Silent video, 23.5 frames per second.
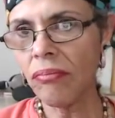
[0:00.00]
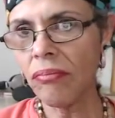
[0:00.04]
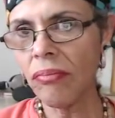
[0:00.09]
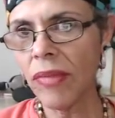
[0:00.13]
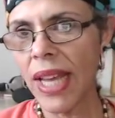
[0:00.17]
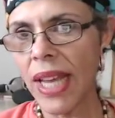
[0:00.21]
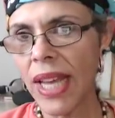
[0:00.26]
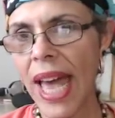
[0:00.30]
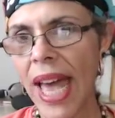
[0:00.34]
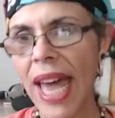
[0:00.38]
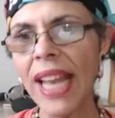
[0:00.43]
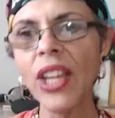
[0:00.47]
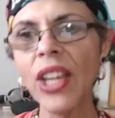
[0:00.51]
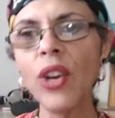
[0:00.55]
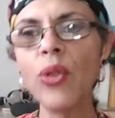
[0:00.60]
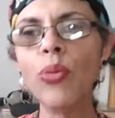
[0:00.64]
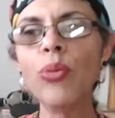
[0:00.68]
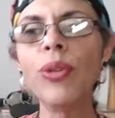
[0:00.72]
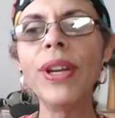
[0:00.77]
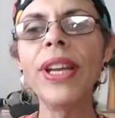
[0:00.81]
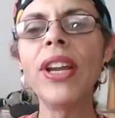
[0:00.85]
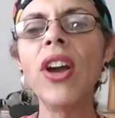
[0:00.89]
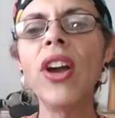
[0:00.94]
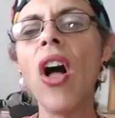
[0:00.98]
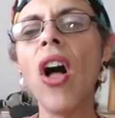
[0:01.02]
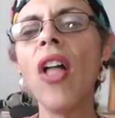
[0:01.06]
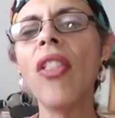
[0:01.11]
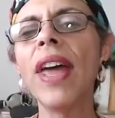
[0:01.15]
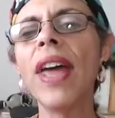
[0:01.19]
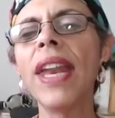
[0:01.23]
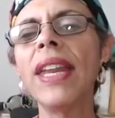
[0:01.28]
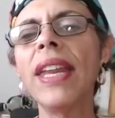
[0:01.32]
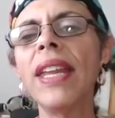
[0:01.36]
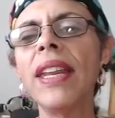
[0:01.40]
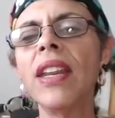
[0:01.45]
I had a little recall
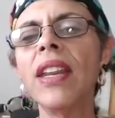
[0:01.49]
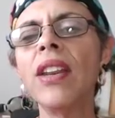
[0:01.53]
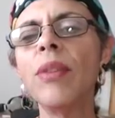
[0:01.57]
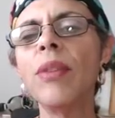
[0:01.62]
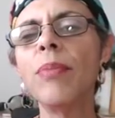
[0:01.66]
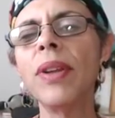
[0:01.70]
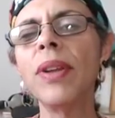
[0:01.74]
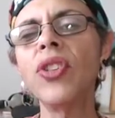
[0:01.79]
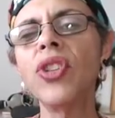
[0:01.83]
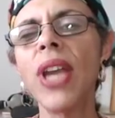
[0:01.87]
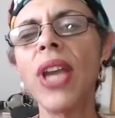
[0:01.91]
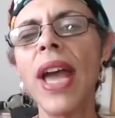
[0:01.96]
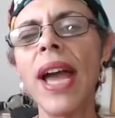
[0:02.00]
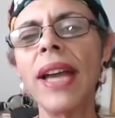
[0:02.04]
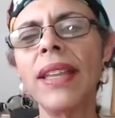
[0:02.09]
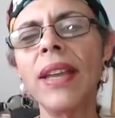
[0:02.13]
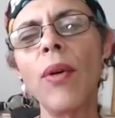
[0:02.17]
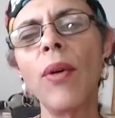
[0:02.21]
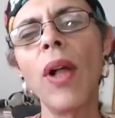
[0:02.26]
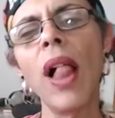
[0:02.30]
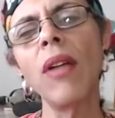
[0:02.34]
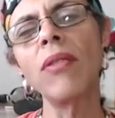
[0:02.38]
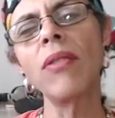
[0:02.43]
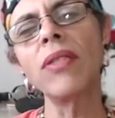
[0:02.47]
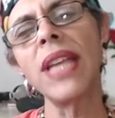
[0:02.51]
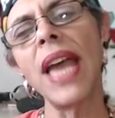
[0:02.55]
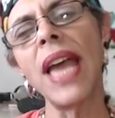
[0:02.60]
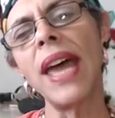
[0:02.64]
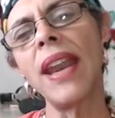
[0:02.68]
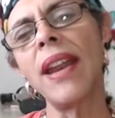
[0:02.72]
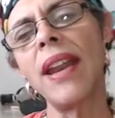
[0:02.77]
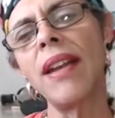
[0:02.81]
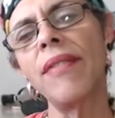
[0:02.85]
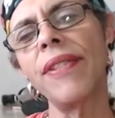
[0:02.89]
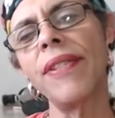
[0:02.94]
that needed to be checked. And while I was
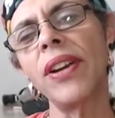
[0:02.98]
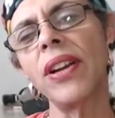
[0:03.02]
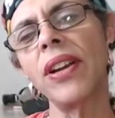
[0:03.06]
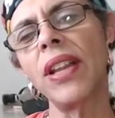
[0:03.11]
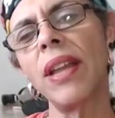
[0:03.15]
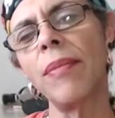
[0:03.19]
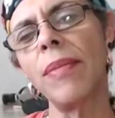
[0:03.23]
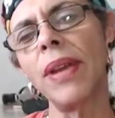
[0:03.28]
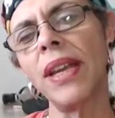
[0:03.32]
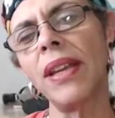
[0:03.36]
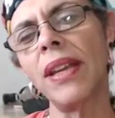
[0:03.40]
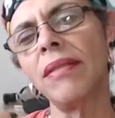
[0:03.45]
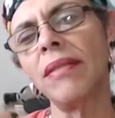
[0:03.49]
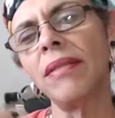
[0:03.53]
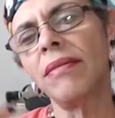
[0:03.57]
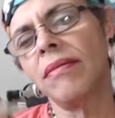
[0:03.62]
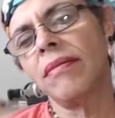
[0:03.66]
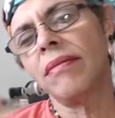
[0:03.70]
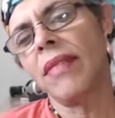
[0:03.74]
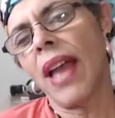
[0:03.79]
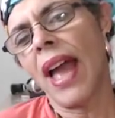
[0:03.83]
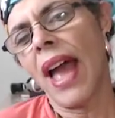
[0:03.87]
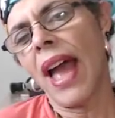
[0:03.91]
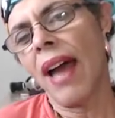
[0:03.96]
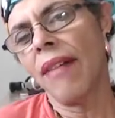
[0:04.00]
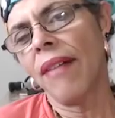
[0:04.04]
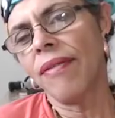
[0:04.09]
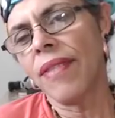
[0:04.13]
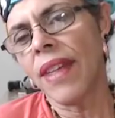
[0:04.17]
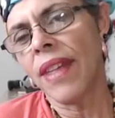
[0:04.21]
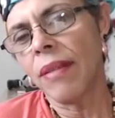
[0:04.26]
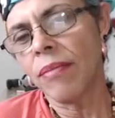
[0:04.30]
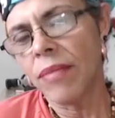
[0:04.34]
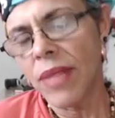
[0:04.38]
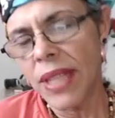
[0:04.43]
at it, I figured let me have
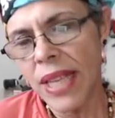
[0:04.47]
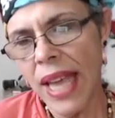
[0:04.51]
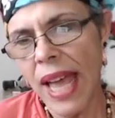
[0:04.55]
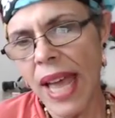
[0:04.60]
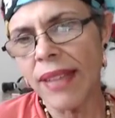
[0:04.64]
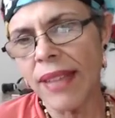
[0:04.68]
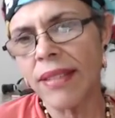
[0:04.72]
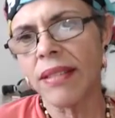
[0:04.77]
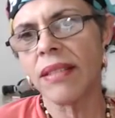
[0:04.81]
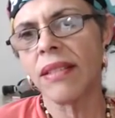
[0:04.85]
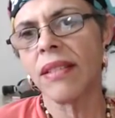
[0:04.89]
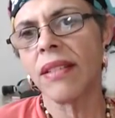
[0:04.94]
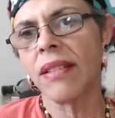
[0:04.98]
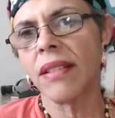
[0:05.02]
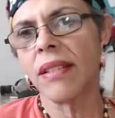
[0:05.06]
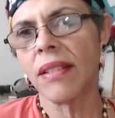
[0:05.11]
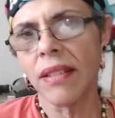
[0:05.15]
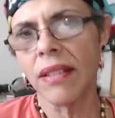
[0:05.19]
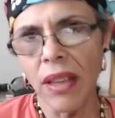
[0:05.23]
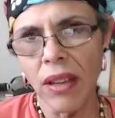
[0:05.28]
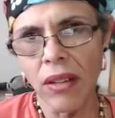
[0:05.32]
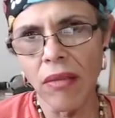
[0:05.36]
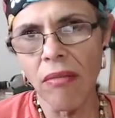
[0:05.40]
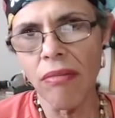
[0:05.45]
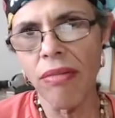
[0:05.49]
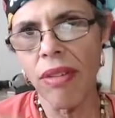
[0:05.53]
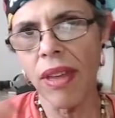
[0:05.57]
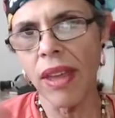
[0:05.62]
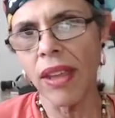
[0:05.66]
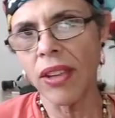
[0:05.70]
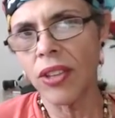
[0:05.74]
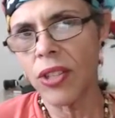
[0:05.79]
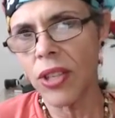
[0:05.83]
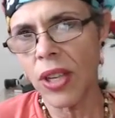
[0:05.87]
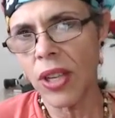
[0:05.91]
them test,
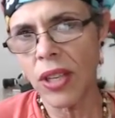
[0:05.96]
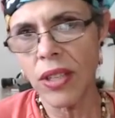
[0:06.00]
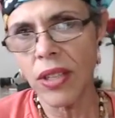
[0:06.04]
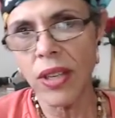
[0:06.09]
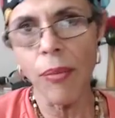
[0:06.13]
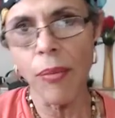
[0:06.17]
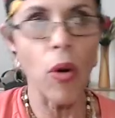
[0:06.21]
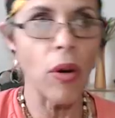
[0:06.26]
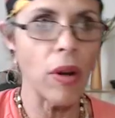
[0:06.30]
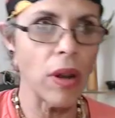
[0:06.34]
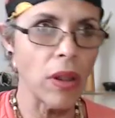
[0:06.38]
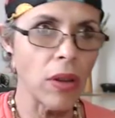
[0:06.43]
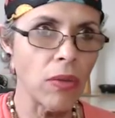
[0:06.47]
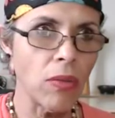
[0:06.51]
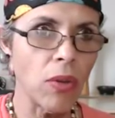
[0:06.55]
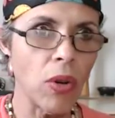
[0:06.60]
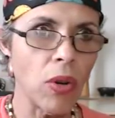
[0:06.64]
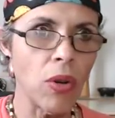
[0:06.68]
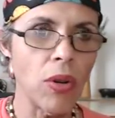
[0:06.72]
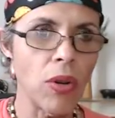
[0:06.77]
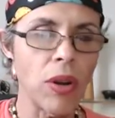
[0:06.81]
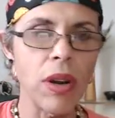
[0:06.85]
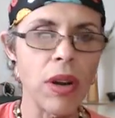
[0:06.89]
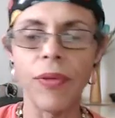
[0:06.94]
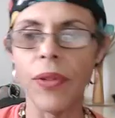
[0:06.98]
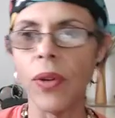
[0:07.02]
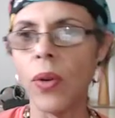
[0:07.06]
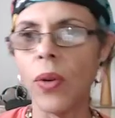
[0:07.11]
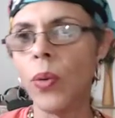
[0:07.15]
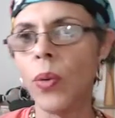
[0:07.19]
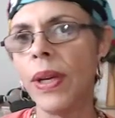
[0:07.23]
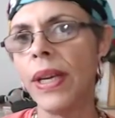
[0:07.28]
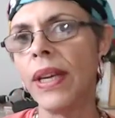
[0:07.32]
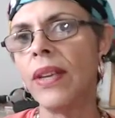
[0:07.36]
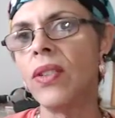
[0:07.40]
things because I'm going on the road in a few
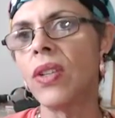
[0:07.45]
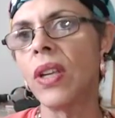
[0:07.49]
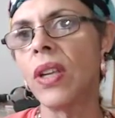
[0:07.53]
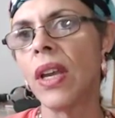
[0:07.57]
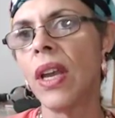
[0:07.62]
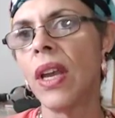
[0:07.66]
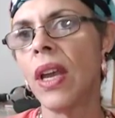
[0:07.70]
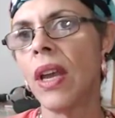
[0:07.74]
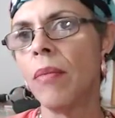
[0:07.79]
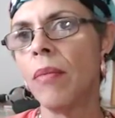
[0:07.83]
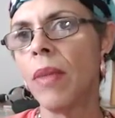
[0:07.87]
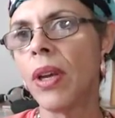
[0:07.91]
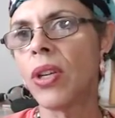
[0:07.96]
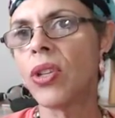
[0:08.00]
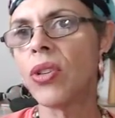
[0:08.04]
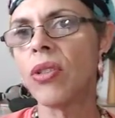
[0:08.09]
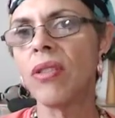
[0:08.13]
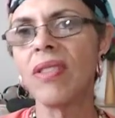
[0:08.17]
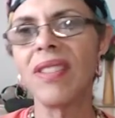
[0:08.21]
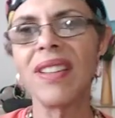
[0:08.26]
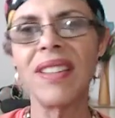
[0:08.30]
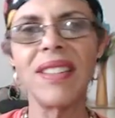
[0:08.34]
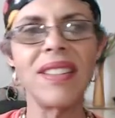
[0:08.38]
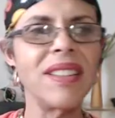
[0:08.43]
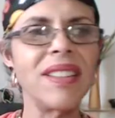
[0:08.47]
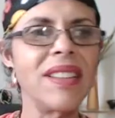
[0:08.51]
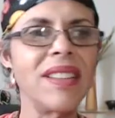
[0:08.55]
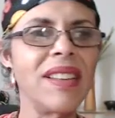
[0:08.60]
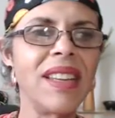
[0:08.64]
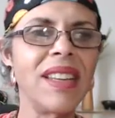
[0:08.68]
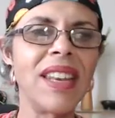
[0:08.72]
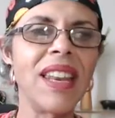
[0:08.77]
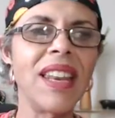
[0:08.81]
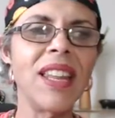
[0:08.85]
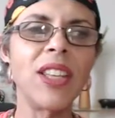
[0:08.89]
weeks, make sure it doesn't
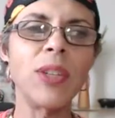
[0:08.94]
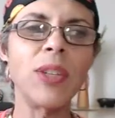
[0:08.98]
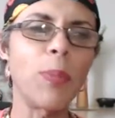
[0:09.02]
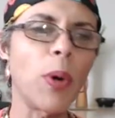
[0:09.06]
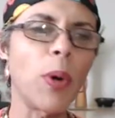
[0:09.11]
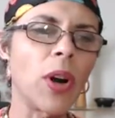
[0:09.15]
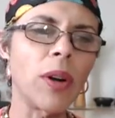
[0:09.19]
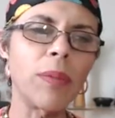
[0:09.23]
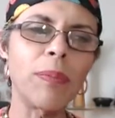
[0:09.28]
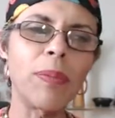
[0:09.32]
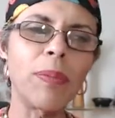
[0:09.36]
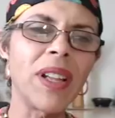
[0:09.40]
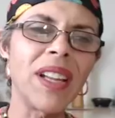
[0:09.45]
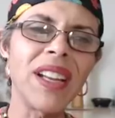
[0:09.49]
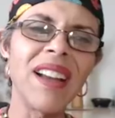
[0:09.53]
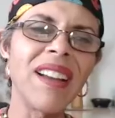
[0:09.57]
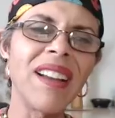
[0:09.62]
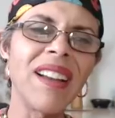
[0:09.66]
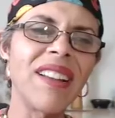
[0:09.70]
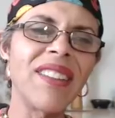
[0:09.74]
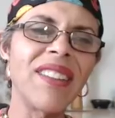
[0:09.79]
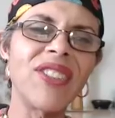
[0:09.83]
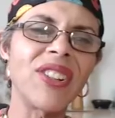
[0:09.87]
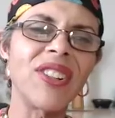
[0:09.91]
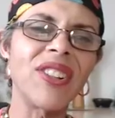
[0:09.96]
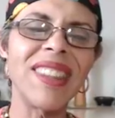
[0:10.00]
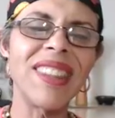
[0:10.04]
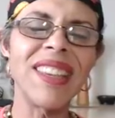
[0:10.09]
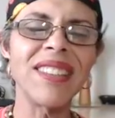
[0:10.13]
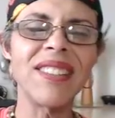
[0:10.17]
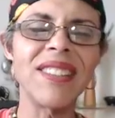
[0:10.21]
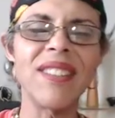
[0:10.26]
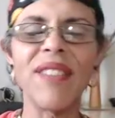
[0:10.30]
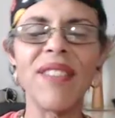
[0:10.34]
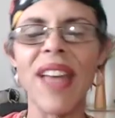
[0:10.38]
need any spark plugs or
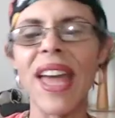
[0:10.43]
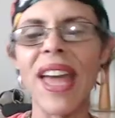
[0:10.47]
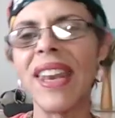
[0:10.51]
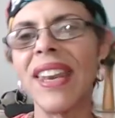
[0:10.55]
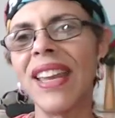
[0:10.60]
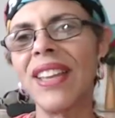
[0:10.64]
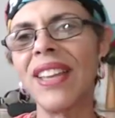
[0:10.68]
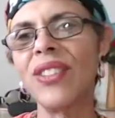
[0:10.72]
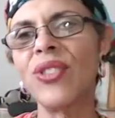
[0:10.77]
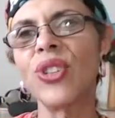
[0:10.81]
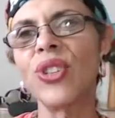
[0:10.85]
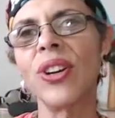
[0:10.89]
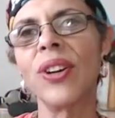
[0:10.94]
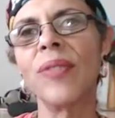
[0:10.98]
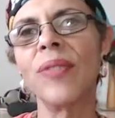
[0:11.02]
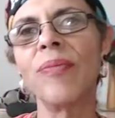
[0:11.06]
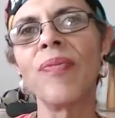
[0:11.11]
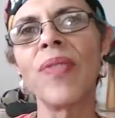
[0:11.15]
things of that nature.